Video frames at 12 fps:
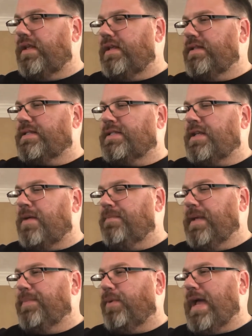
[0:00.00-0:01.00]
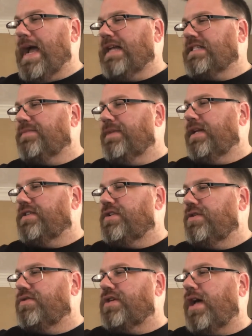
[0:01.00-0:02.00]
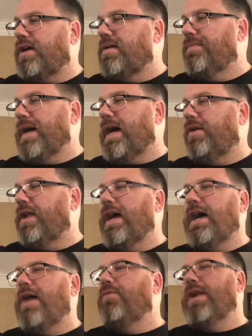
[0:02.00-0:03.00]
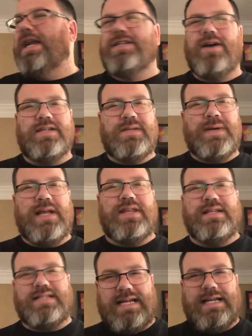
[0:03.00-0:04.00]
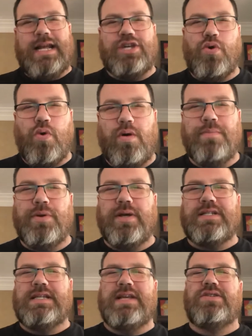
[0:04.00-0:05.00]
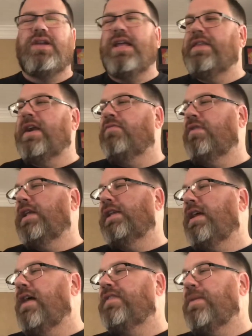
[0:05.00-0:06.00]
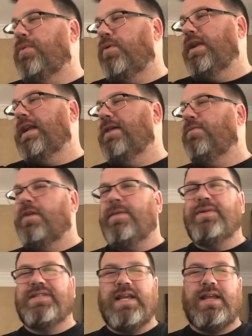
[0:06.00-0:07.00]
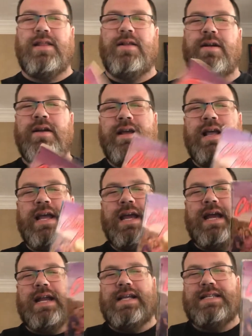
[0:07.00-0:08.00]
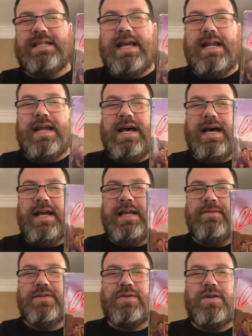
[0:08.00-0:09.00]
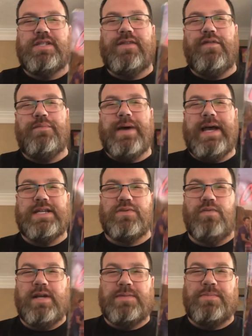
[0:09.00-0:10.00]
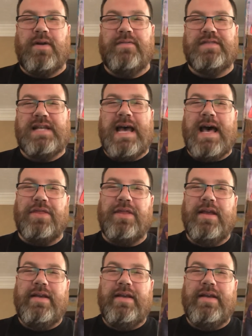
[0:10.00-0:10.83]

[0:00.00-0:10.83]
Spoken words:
Some people asked me to talk about, when I talked about the teenage horror books yesterday that I really loved, I pointed out one in particular, and I said it was Christopher Pike's Whisper of Death.